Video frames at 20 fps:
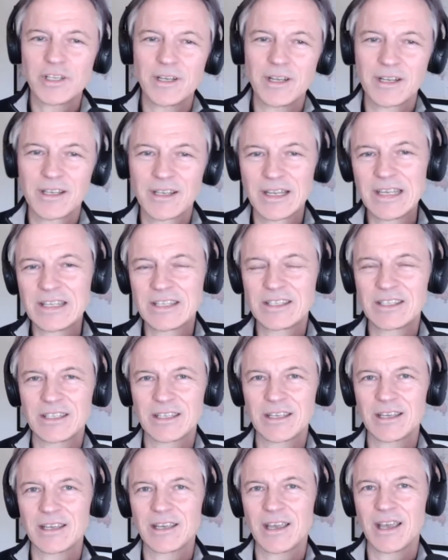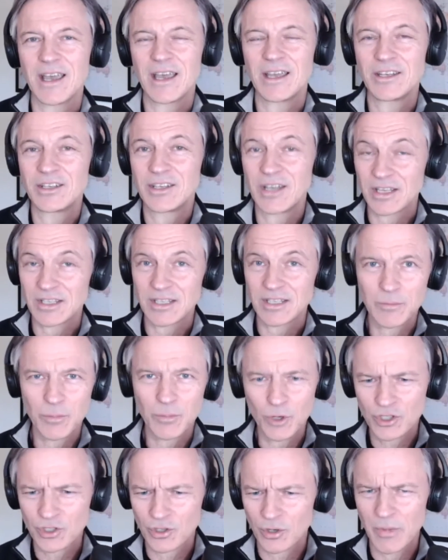at least a dozen
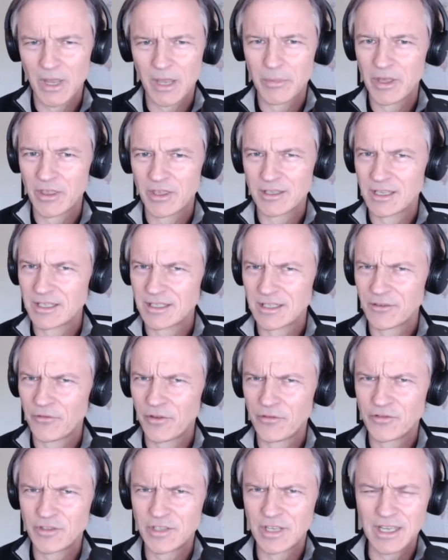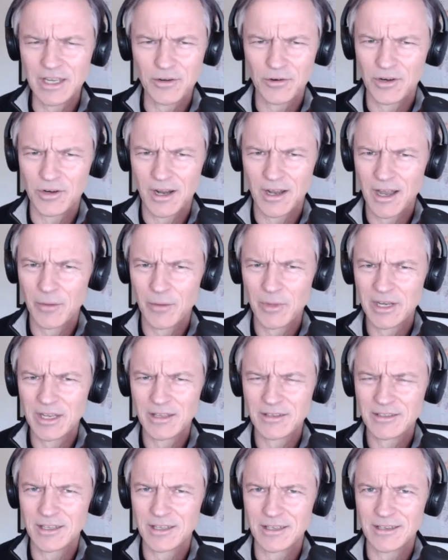books, or maybe is it 15, or how many
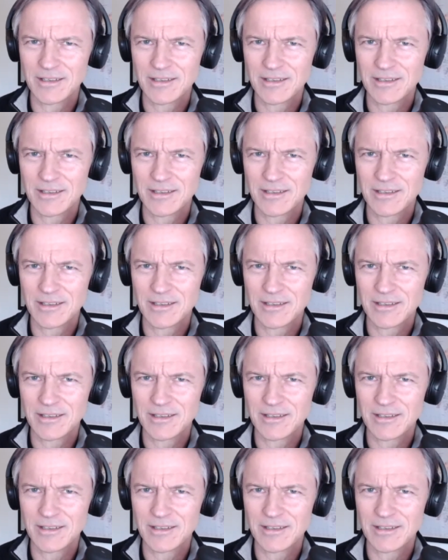is it?